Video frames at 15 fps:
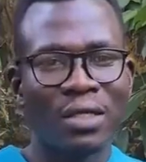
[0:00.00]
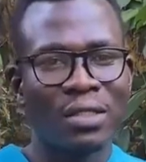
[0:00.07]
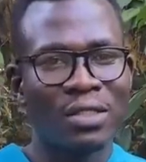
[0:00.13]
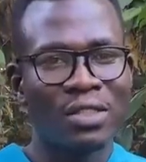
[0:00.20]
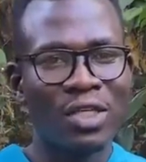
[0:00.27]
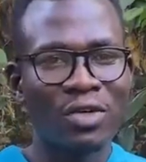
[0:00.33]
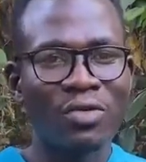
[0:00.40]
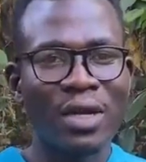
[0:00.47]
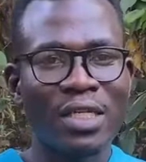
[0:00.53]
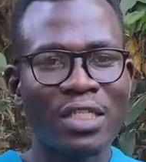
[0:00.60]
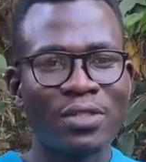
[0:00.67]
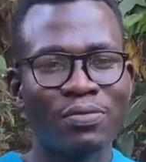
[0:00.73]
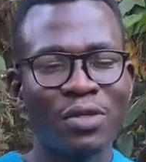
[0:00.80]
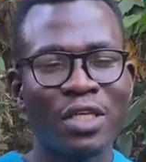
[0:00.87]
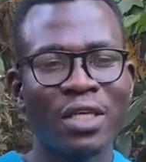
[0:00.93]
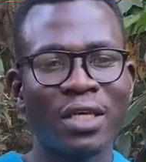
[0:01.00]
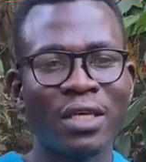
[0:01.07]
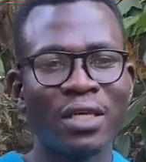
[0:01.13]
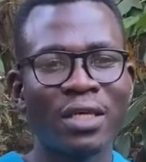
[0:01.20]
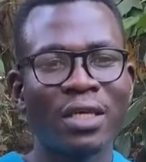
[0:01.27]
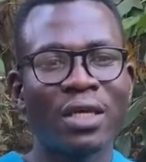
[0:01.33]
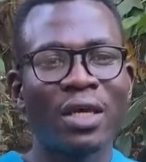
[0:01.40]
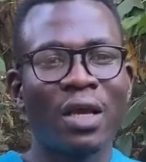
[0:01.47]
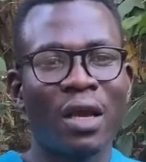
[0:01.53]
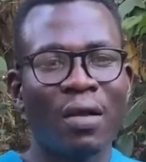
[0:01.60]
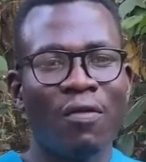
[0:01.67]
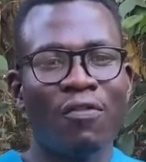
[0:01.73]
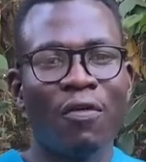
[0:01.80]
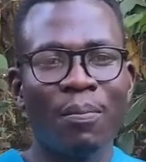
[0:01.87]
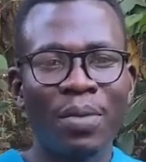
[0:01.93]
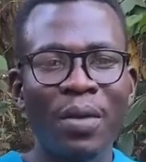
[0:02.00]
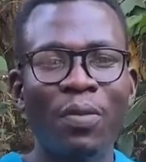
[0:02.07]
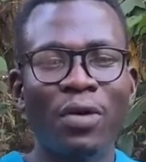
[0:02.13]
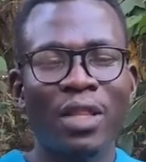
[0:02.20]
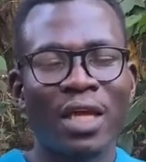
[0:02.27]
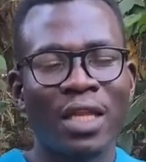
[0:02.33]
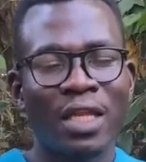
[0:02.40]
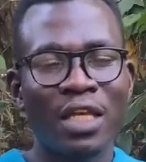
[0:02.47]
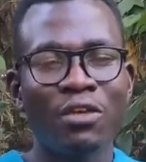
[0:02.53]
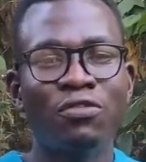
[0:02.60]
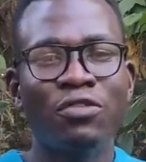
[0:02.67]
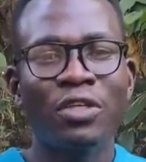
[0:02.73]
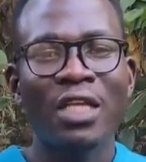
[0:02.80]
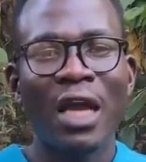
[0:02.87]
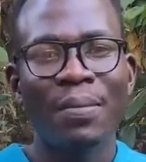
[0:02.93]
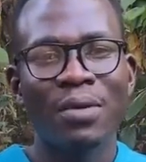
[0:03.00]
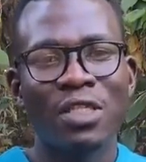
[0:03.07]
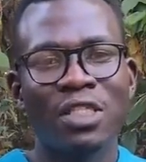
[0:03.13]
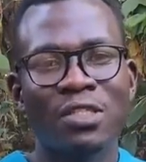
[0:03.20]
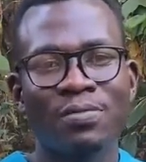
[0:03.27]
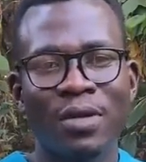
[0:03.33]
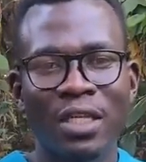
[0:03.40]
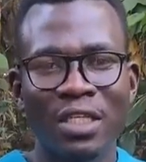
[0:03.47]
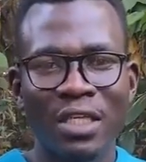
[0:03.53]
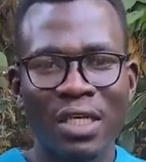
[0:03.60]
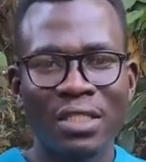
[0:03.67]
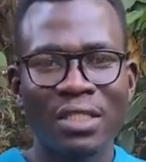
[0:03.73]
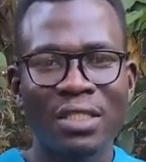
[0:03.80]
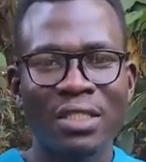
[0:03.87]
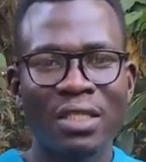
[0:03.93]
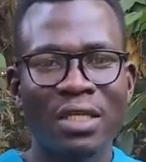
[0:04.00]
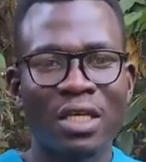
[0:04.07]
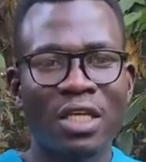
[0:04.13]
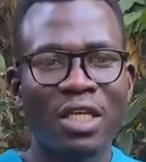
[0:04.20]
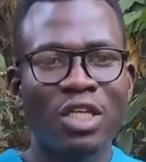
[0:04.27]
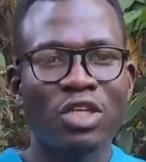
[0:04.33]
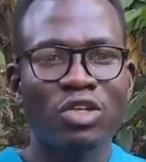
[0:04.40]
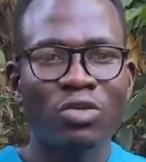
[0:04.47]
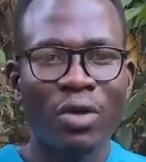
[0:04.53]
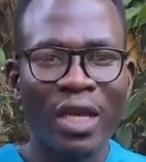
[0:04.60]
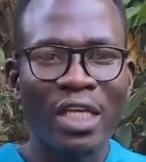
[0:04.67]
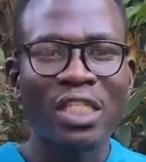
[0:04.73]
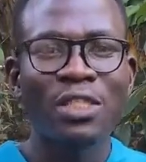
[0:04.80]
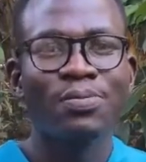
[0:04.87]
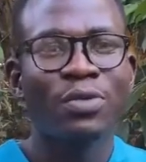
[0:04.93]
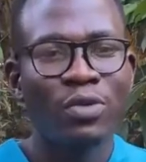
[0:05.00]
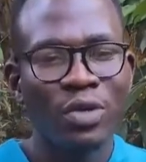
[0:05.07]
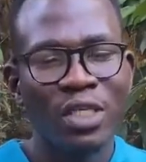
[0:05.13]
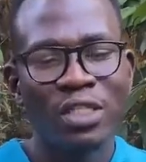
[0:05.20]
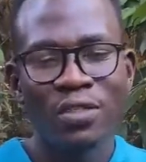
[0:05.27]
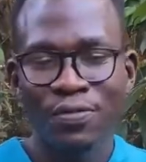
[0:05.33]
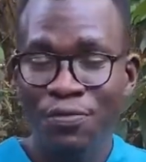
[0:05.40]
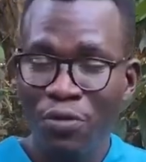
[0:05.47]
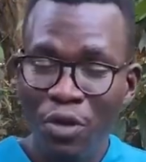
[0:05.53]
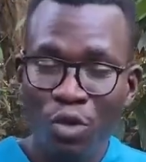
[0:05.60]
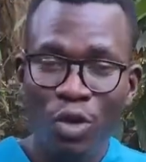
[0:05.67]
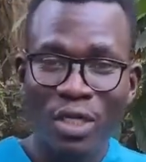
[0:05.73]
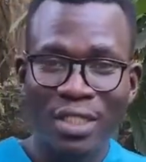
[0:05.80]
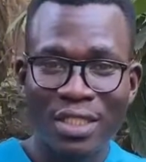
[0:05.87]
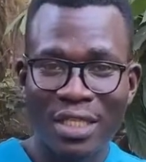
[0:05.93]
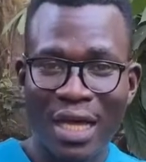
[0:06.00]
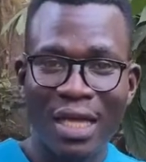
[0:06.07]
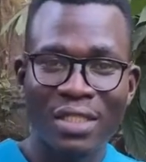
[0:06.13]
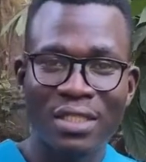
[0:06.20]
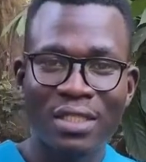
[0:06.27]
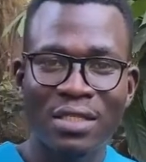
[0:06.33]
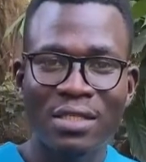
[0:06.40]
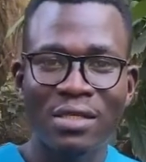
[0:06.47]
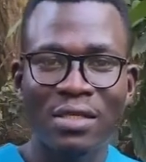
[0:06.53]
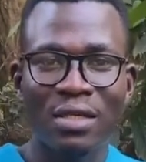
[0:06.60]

generally speaking, for people that live with diabetes mellitus, you experience frequent thirst.